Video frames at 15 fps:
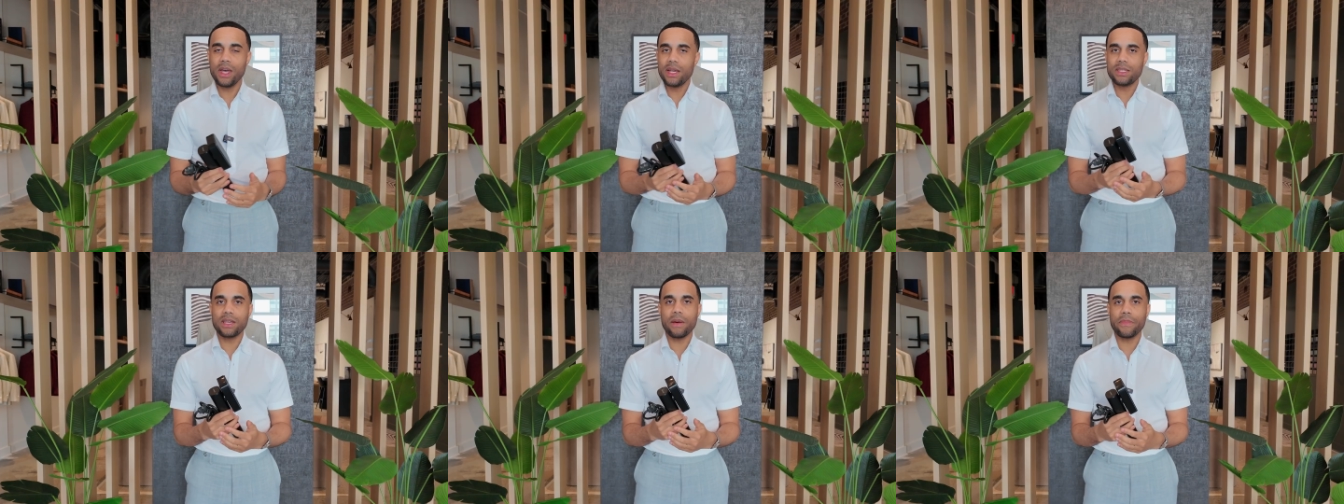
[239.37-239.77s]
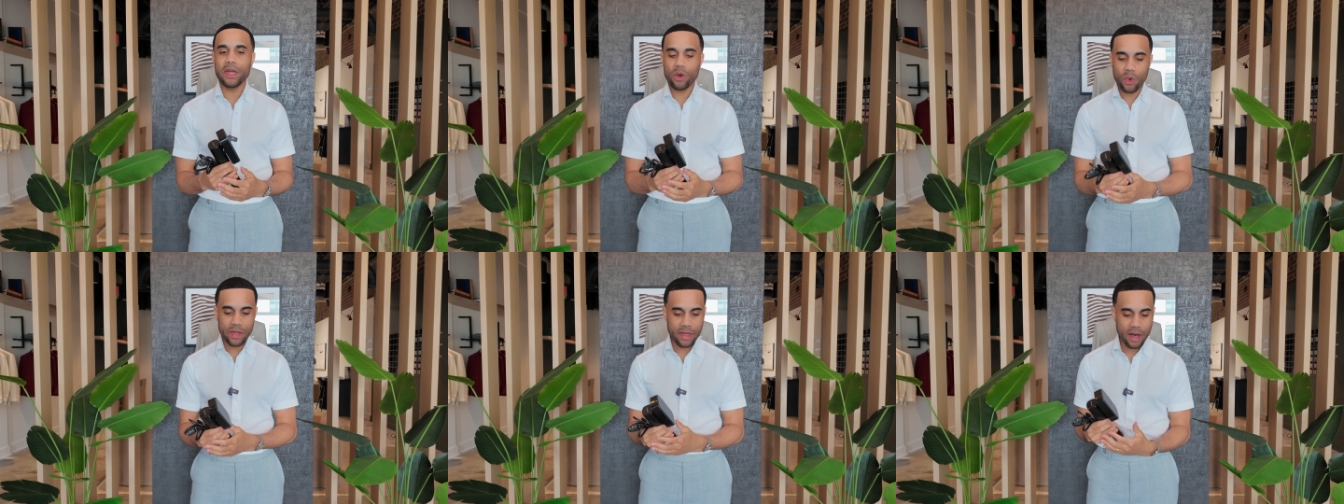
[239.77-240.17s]

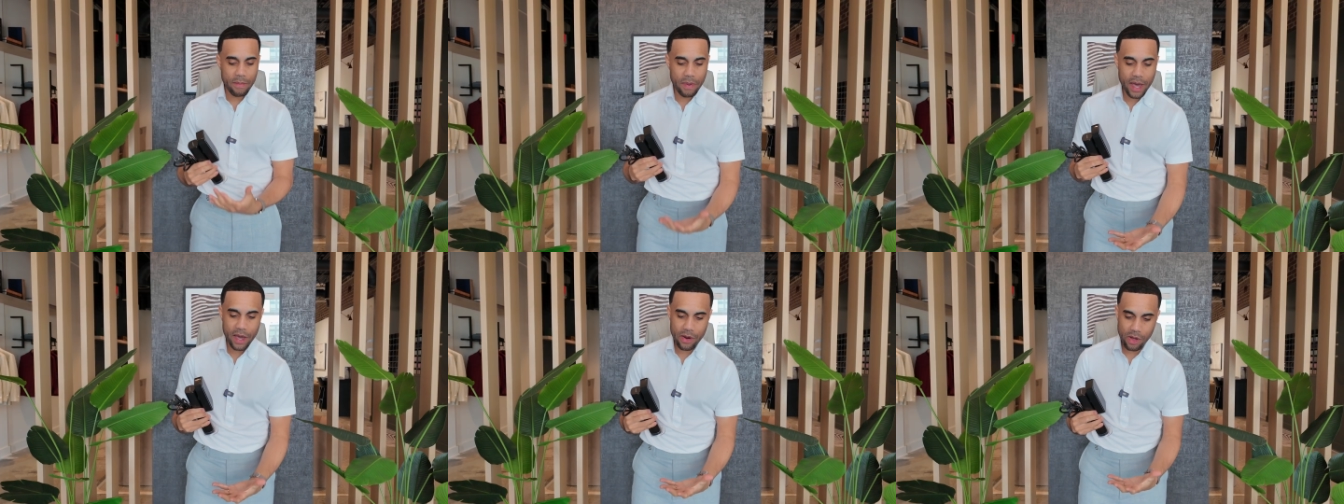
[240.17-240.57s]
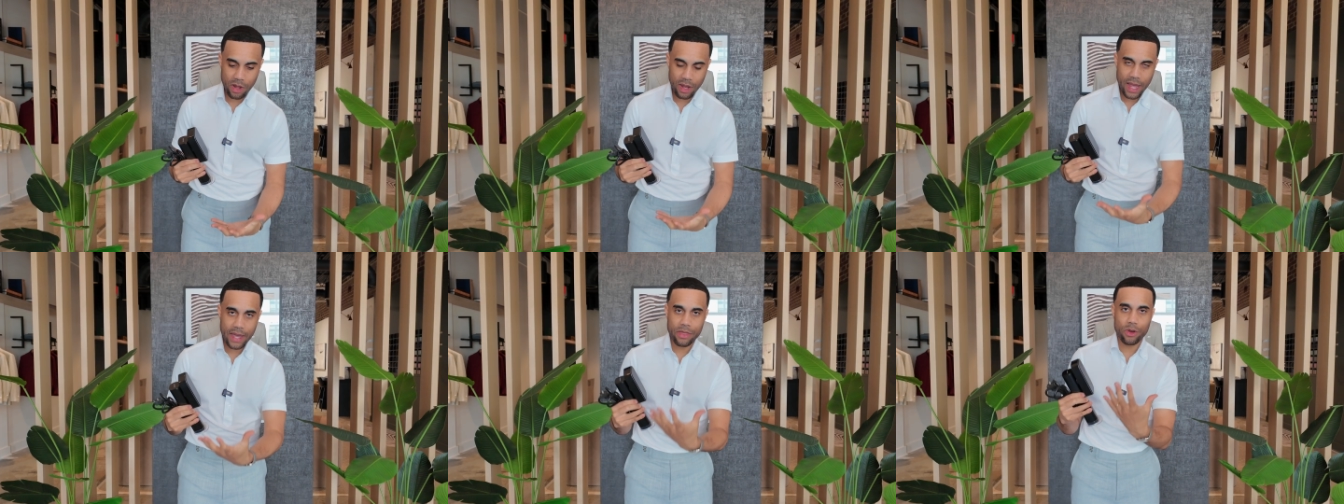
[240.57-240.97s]
something with a
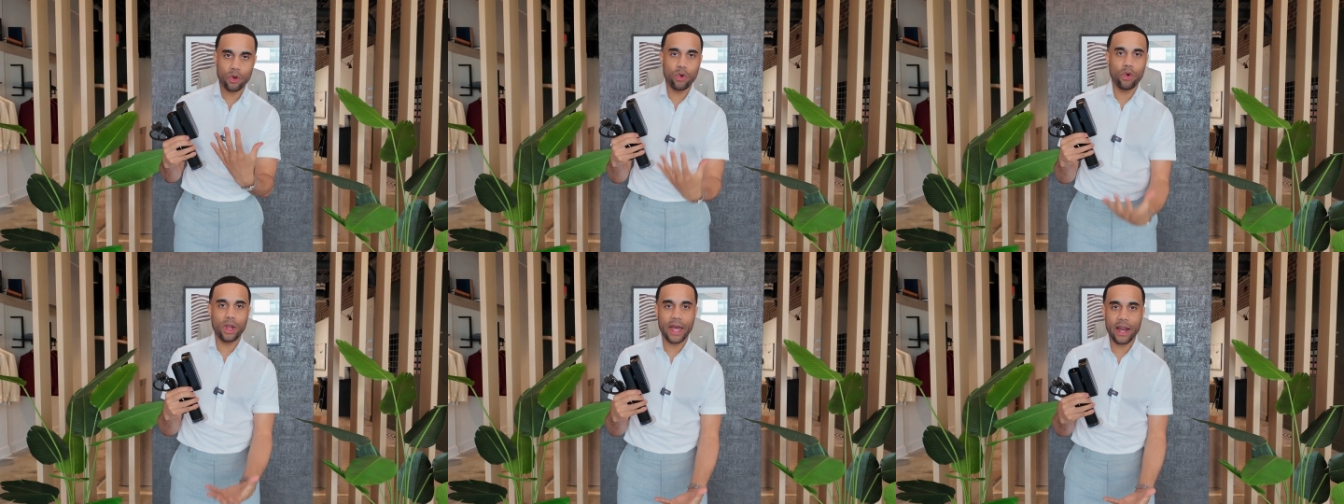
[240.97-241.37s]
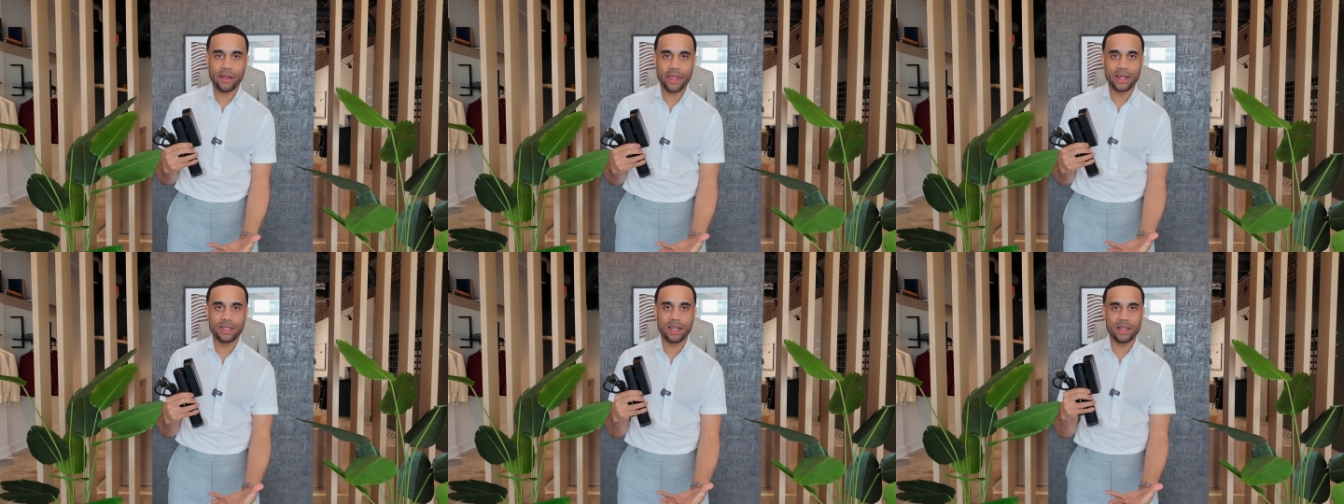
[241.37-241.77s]
pedal and the cool air
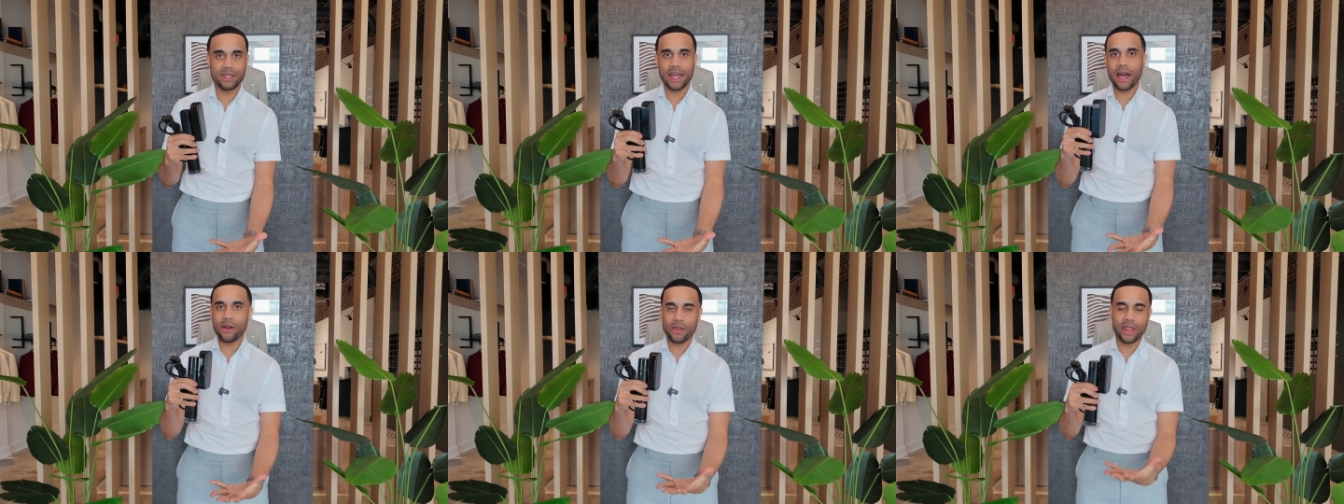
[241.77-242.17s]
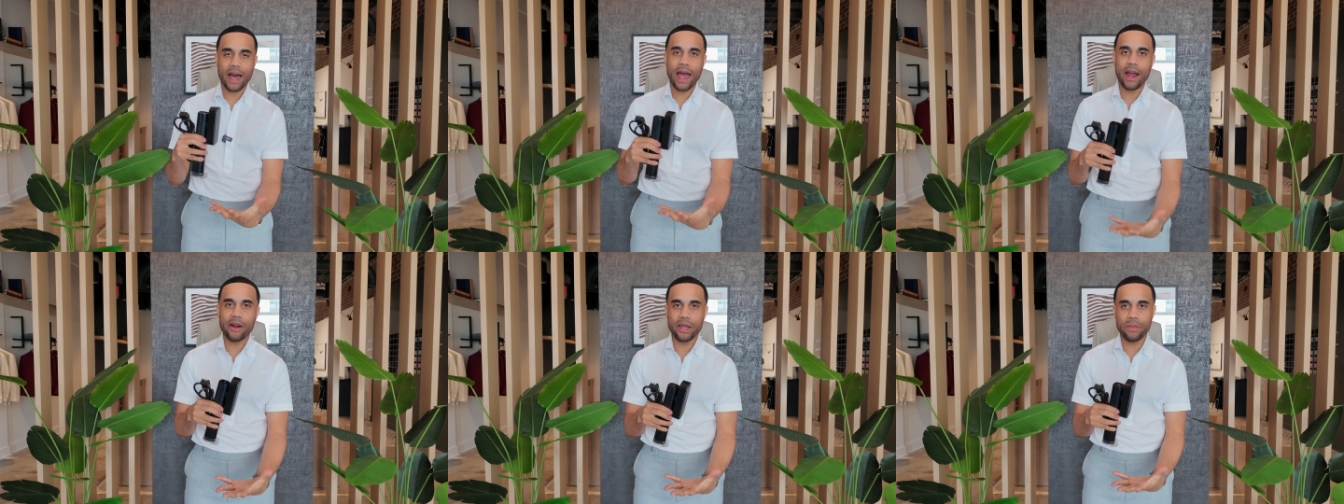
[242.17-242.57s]
that sucks down on the
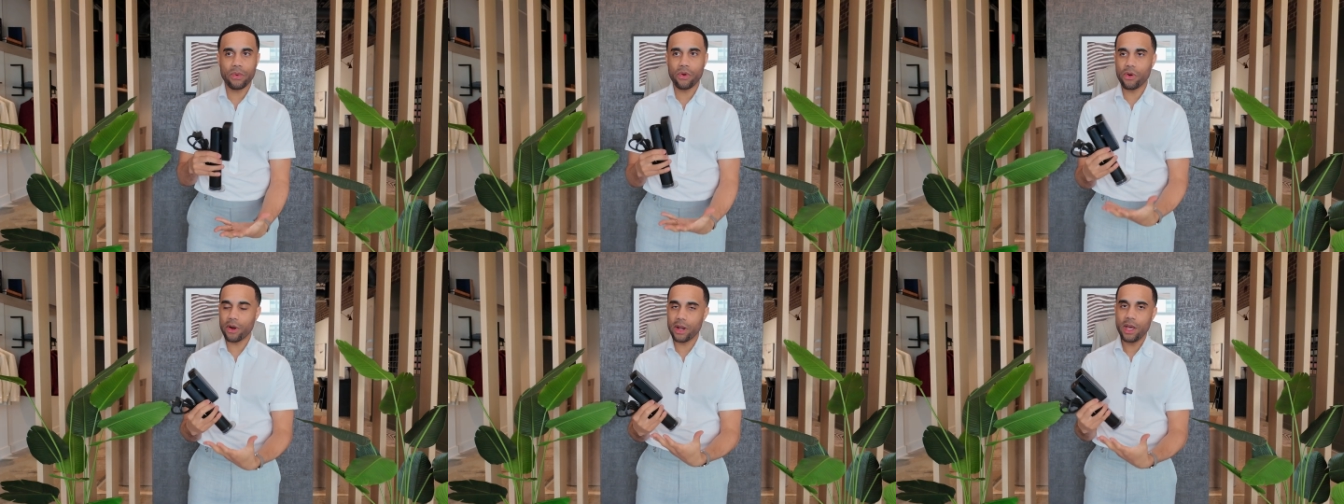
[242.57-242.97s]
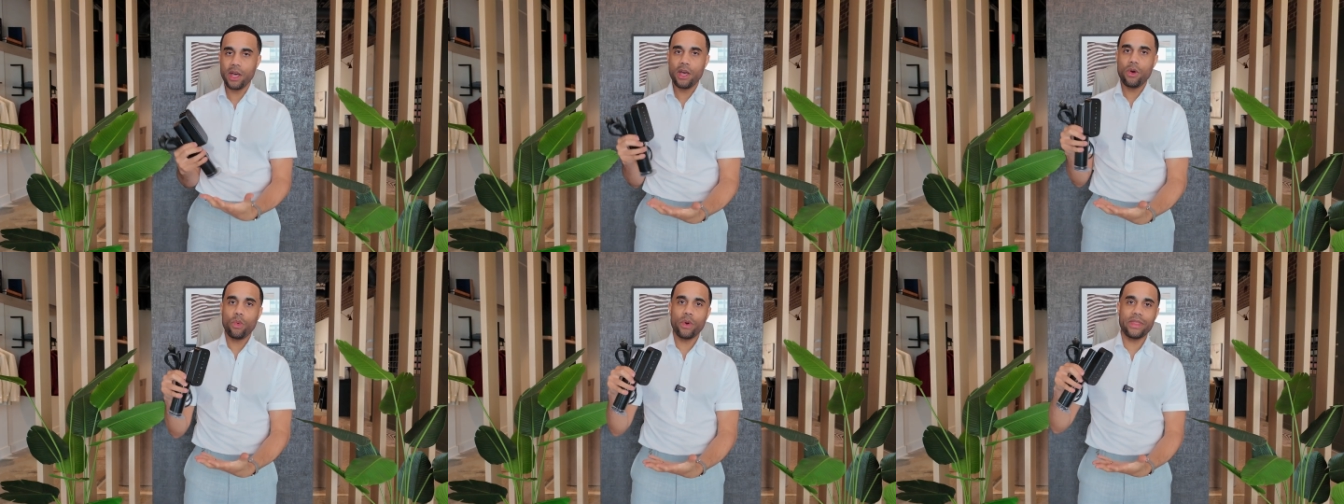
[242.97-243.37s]
ironing board
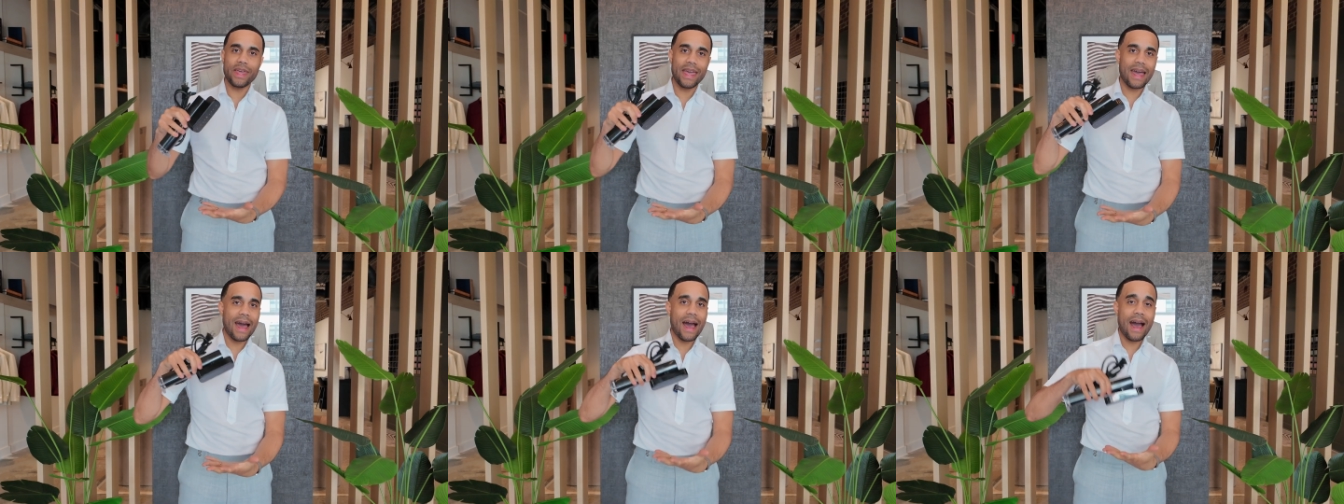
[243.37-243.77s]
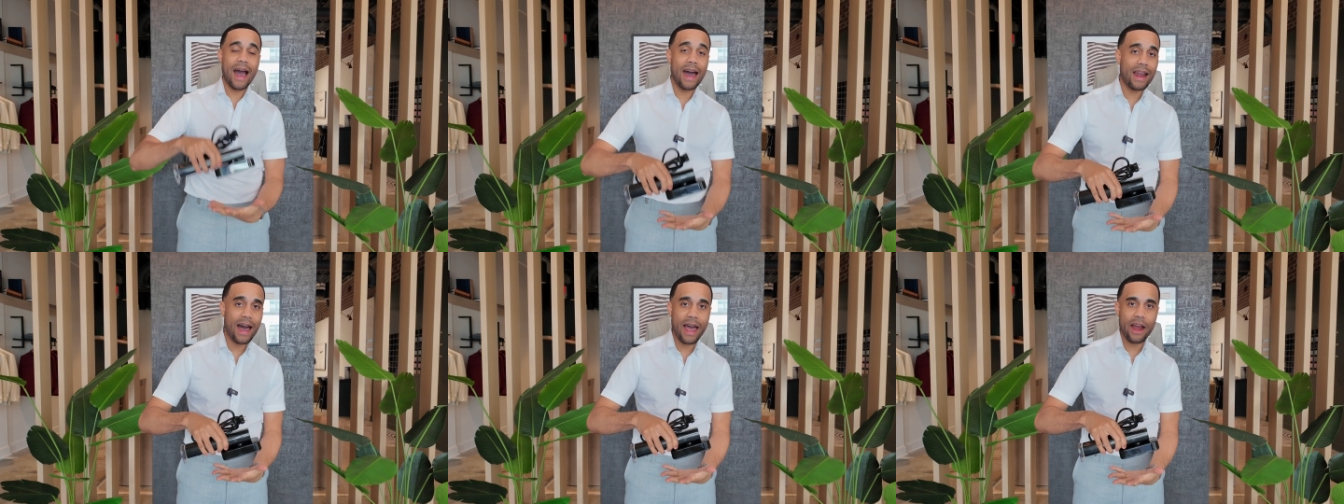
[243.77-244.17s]
with a
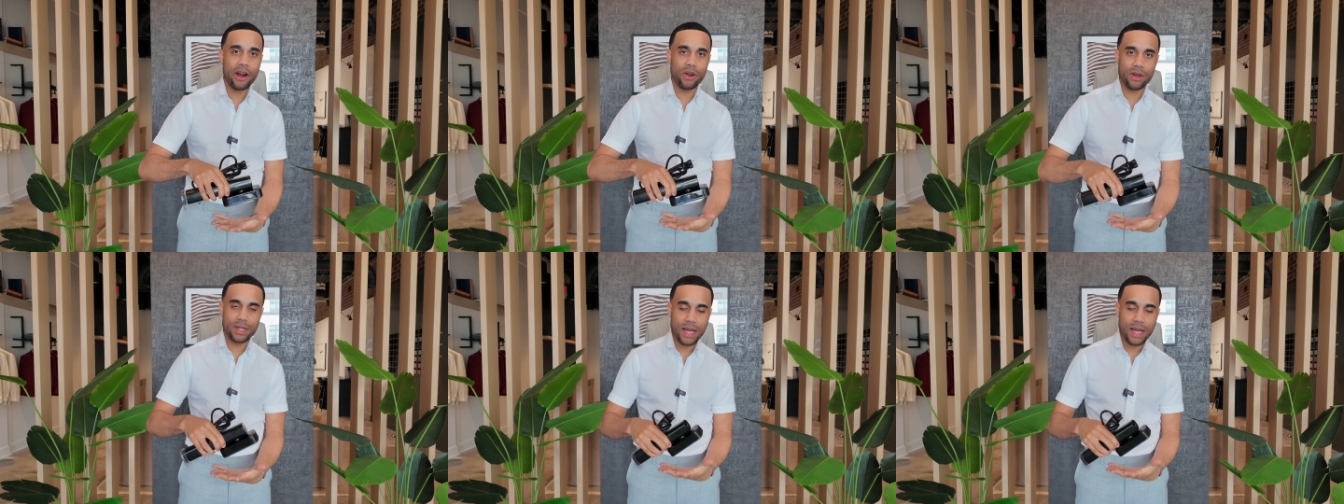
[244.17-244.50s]
hot iron on